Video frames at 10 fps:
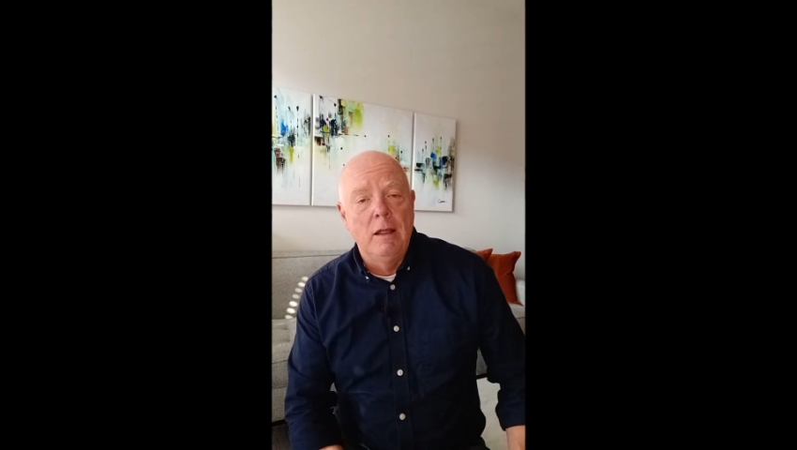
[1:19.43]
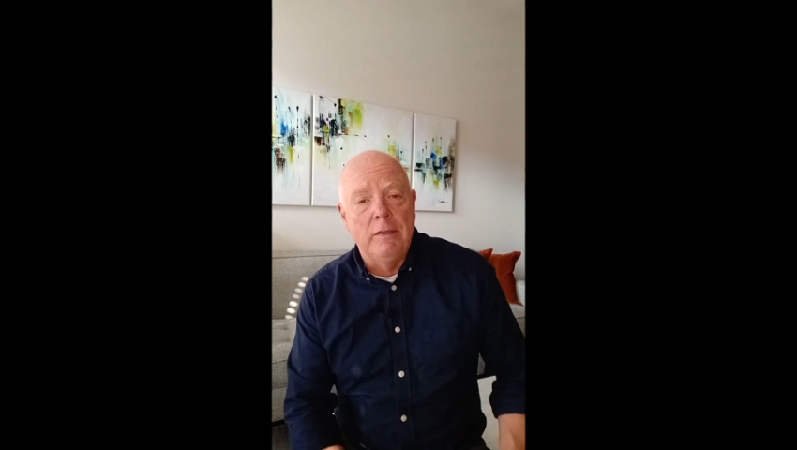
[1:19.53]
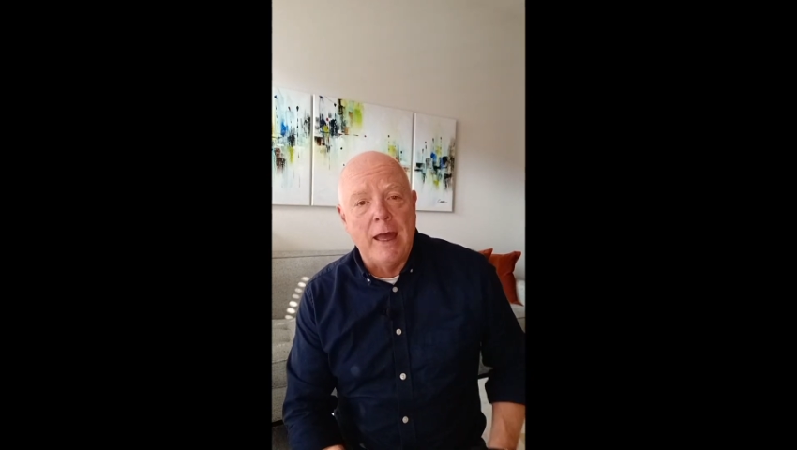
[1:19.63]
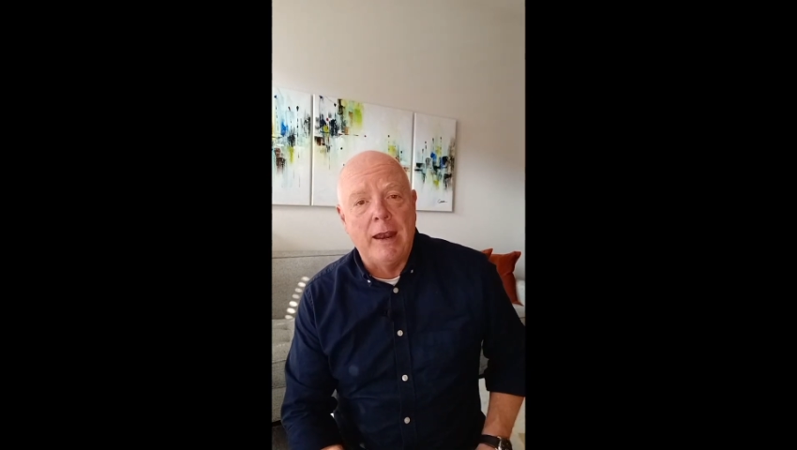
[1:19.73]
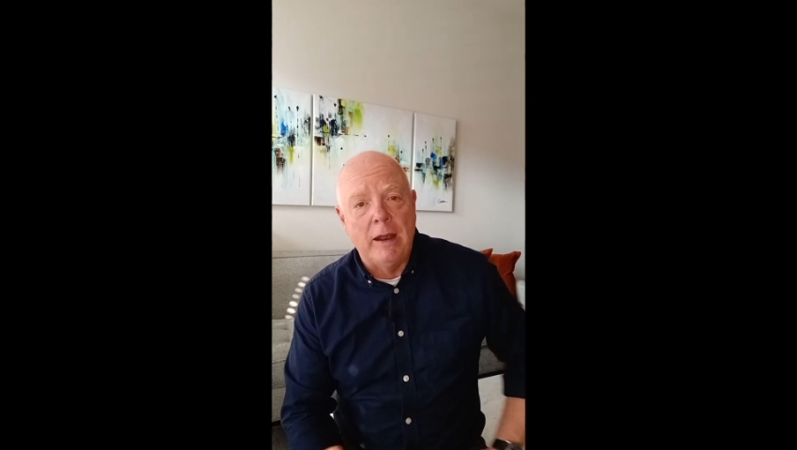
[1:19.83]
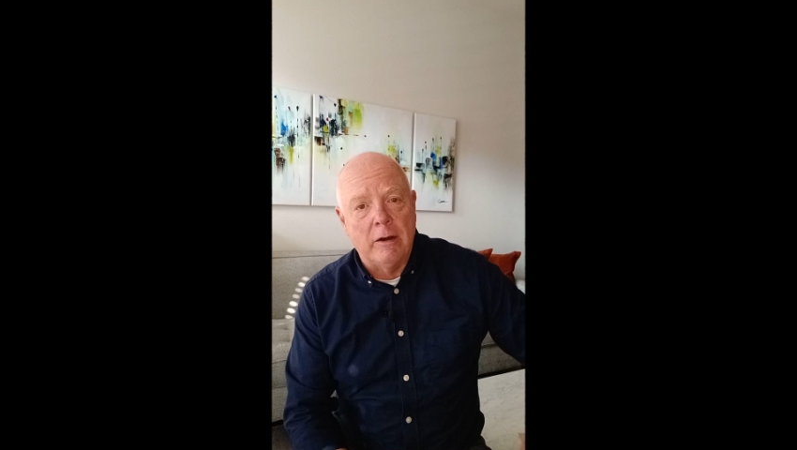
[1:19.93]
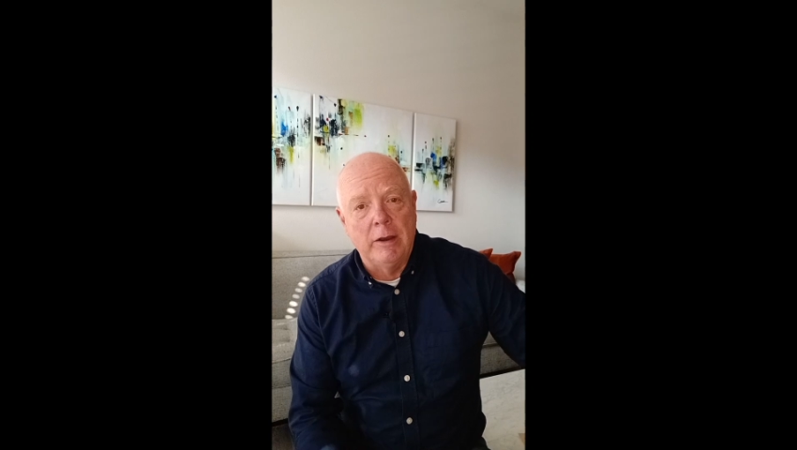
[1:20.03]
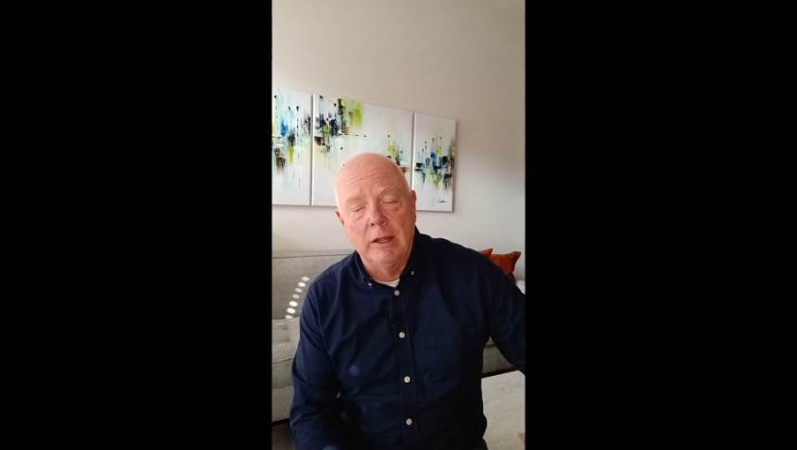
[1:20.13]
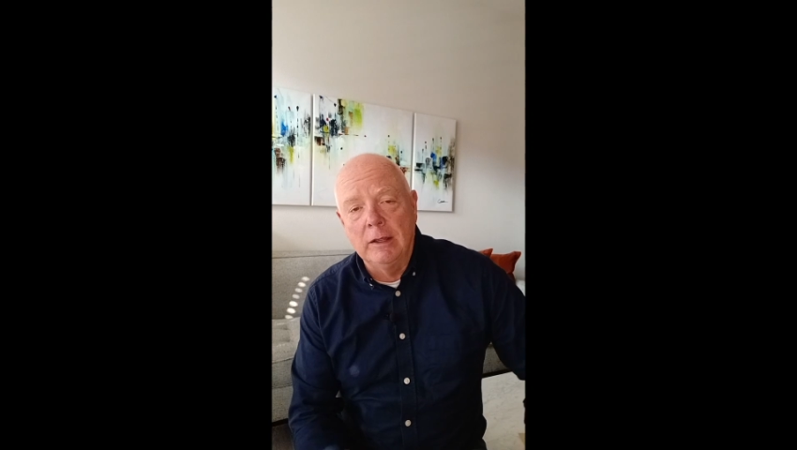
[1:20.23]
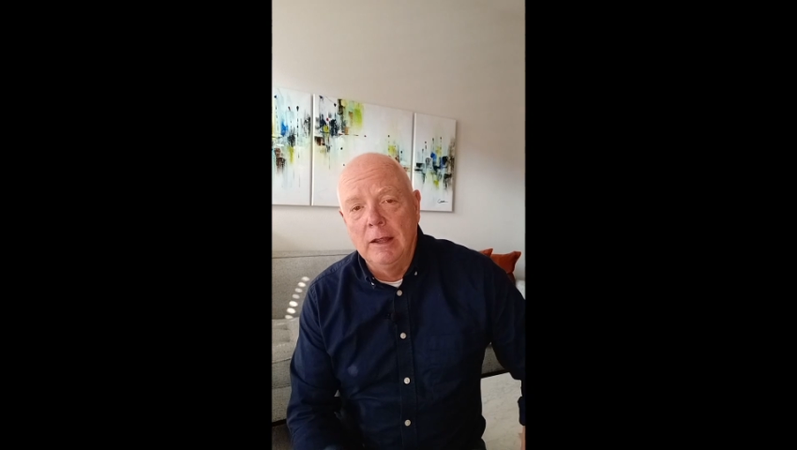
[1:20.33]
that
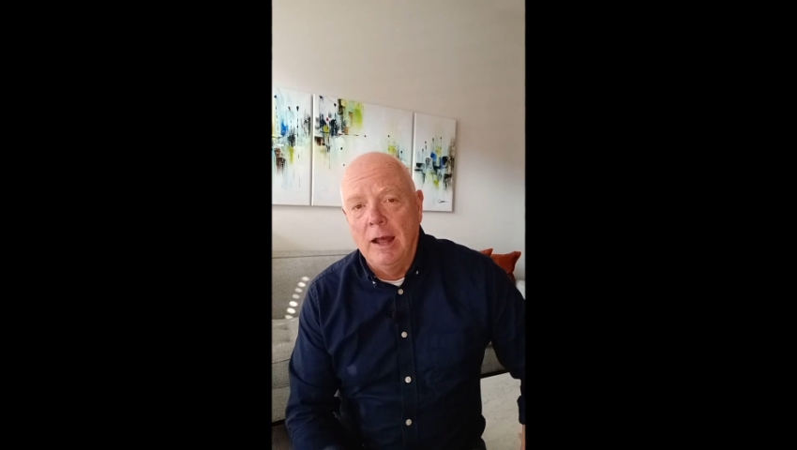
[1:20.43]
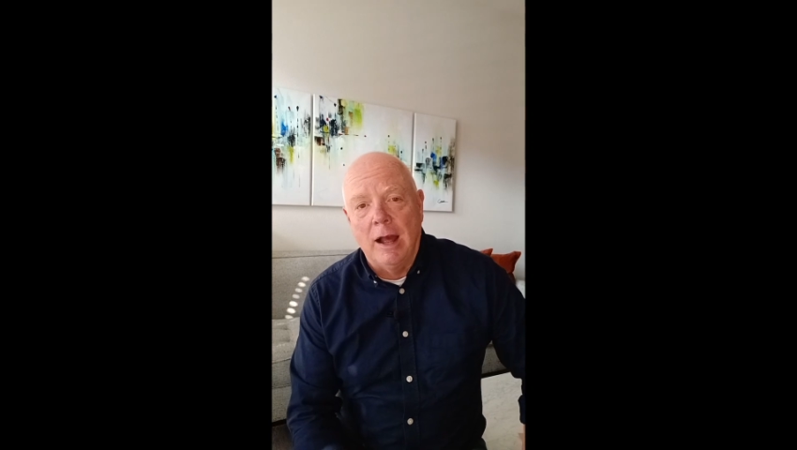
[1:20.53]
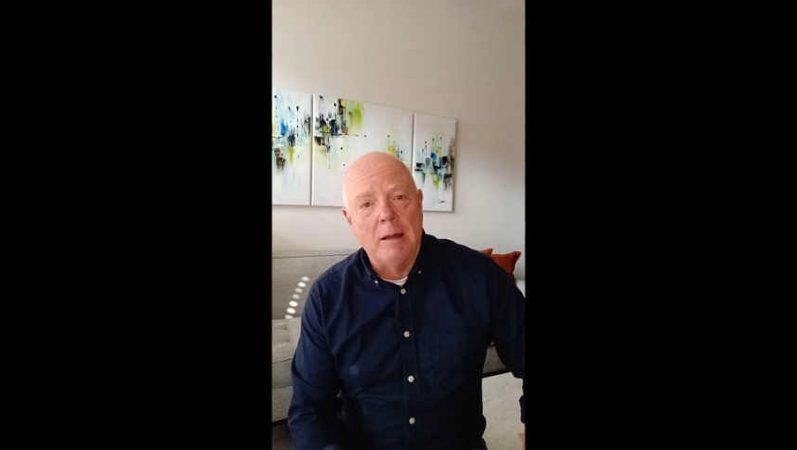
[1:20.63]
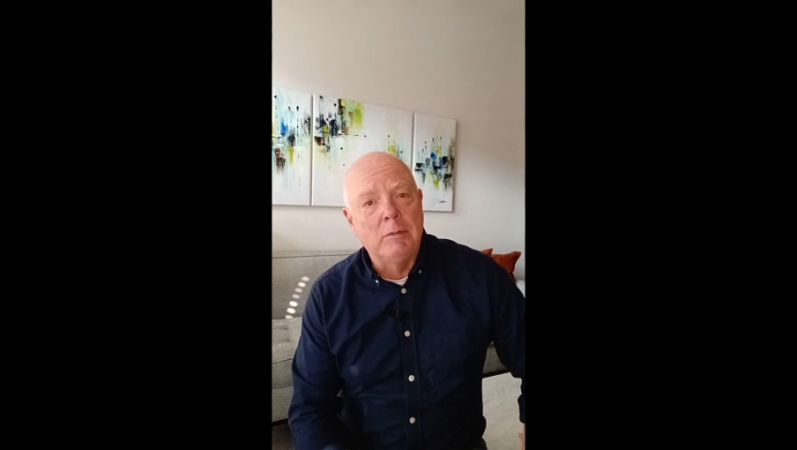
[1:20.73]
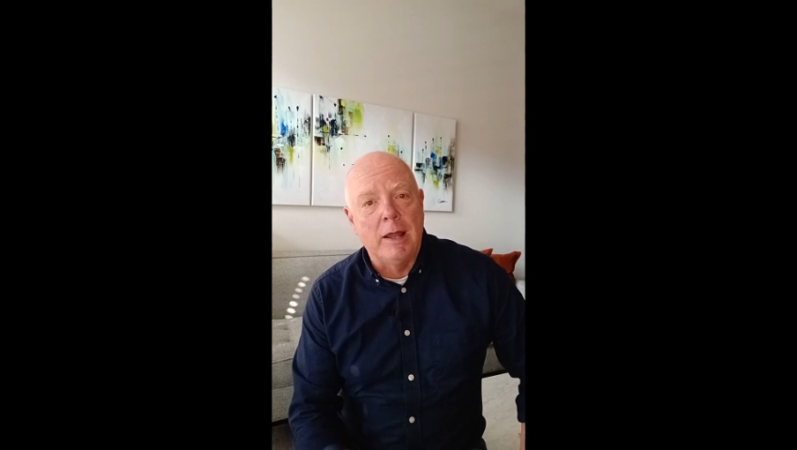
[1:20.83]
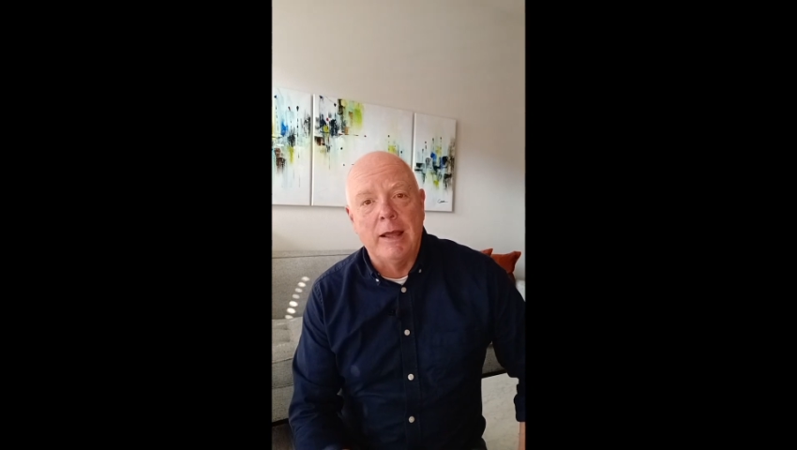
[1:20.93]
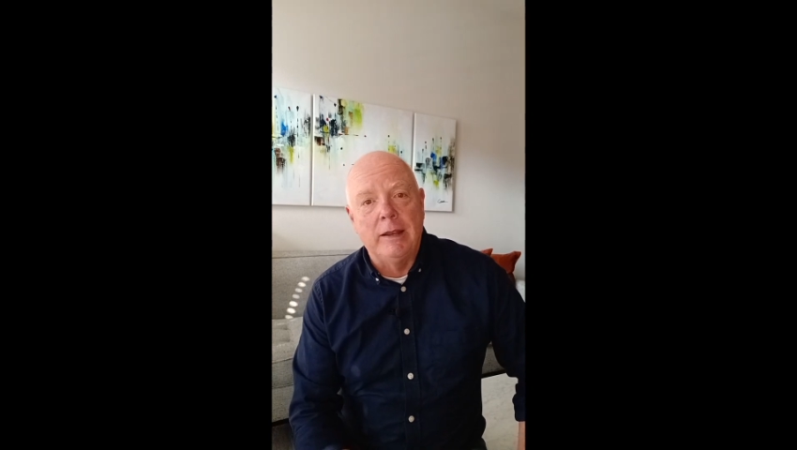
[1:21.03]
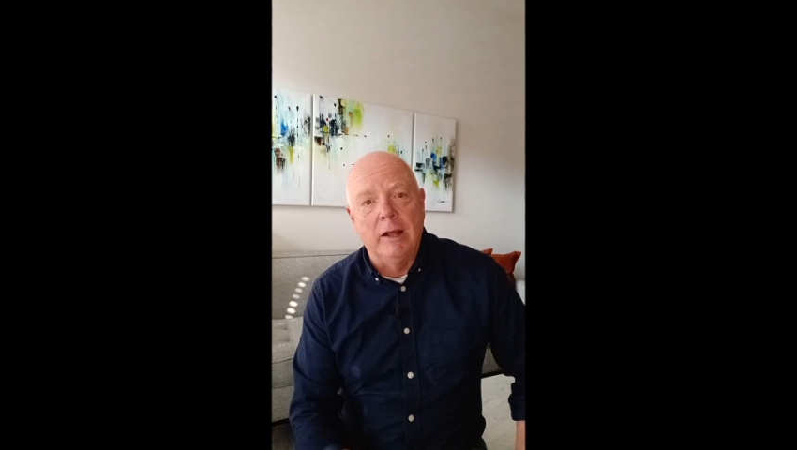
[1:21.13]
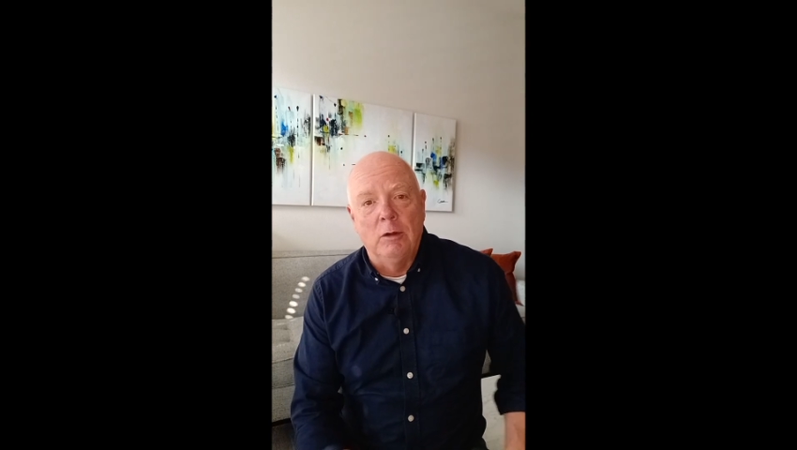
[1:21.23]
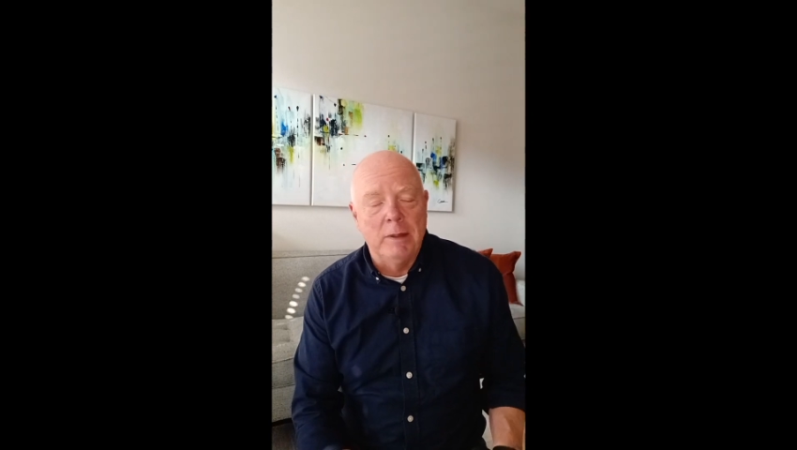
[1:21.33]
area, I'm glad to help.